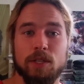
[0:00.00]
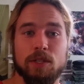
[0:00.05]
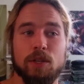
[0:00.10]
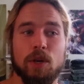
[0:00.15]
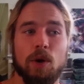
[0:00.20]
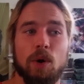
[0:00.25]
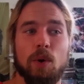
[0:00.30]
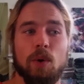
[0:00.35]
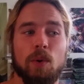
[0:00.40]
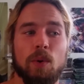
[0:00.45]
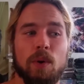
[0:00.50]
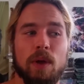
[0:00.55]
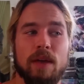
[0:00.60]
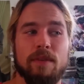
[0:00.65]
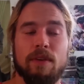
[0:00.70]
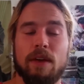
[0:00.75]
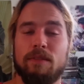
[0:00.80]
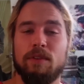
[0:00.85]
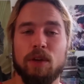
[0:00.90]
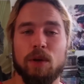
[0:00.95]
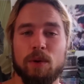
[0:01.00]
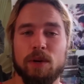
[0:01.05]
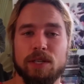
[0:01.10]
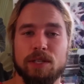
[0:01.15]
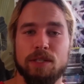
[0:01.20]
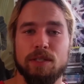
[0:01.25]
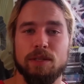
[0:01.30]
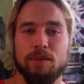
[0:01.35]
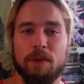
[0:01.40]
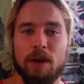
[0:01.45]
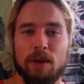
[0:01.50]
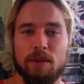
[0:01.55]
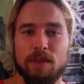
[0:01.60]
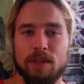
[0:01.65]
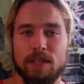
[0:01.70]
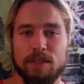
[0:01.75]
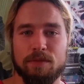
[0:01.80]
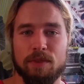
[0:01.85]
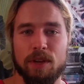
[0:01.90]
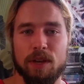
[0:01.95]
So if you have any questions about
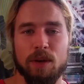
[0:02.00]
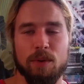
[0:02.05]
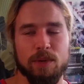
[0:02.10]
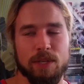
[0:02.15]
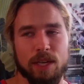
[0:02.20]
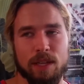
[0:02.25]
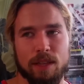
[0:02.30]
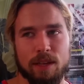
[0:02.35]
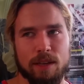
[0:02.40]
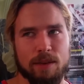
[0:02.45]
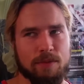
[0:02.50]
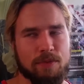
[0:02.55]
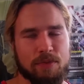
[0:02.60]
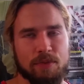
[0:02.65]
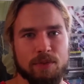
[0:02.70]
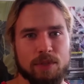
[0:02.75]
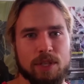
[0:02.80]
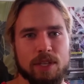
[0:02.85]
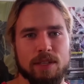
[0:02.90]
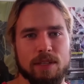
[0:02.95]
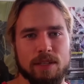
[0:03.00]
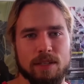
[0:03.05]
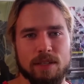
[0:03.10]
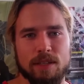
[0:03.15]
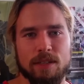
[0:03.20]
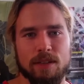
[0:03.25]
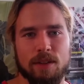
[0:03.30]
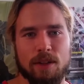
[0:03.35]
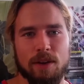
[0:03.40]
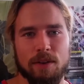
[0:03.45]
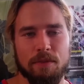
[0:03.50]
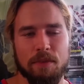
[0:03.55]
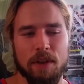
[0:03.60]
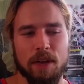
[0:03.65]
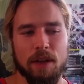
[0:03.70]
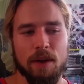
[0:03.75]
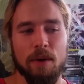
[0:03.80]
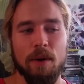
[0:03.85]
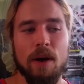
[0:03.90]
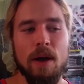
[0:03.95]
this video, which I think, Jesus, it's a long
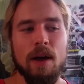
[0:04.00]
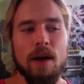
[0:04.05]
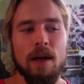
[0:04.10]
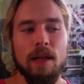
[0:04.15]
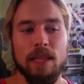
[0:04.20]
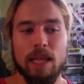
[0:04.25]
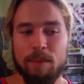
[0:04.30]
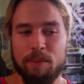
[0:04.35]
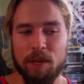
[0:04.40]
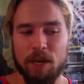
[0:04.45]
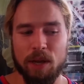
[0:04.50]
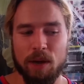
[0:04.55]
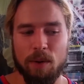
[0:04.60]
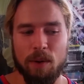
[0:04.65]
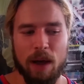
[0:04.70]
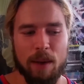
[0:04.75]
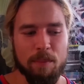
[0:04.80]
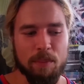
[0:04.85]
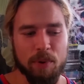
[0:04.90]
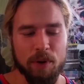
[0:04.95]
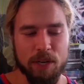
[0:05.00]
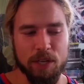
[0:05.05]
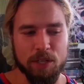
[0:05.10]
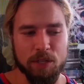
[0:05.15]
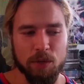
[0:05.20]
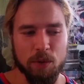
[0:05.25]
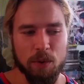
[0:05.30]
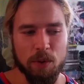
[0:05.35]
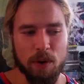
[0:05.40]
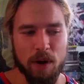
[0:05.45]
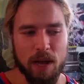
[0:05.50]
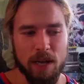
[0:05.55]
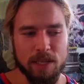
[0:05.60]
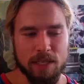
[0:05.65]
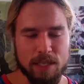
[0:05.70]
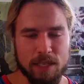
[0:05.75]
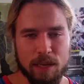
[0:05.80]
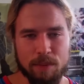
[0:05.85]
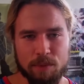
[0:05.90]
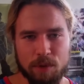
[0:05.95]
video, let me know. I'm pretty sure I
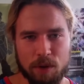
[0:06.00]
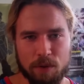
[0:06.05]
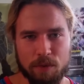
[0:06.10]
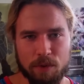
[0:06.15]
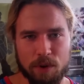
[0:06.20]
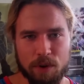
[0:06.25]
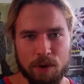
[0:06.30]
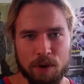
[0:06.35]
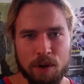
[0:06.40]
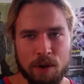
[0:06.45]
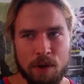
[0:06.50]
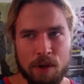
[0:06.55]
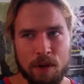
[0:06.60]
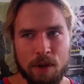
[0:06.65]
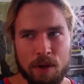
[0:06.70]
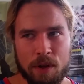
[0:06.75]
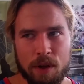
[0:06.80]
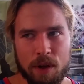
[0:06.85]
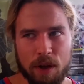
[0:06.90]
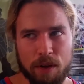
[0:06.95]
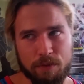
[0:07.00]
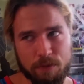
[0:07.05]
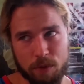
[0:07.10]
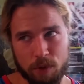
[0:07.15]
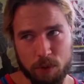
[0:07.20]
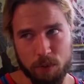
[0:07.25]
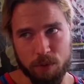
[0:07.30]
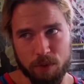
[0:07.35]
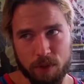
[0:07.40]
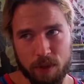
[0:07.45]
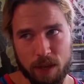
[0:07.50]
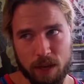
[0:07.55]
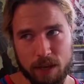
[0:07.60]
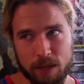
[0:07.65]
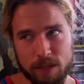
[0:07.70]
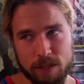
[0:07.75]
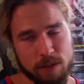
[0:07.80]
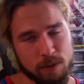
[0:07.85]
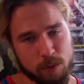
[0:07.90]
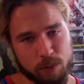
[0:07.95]
skipped over a few
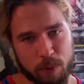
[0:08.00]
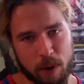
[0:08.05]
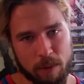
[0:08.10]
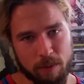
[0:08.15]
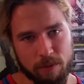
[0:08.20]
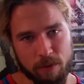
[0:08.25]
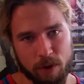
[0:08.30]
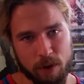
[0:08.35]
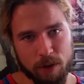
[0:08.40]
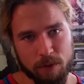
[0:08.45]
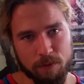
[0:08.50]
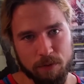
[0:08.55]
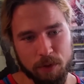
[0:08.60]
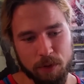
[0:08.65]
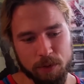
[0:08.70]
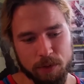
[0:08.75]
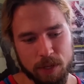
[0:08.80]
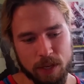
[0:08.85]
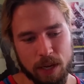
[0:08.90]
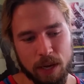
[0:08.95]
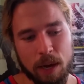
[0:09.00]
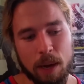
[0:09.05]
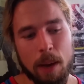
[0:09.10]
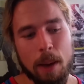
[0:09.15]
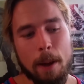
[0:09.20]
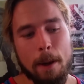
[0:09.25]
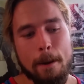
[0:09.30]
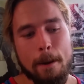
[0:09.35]
things. It was probably very confusing.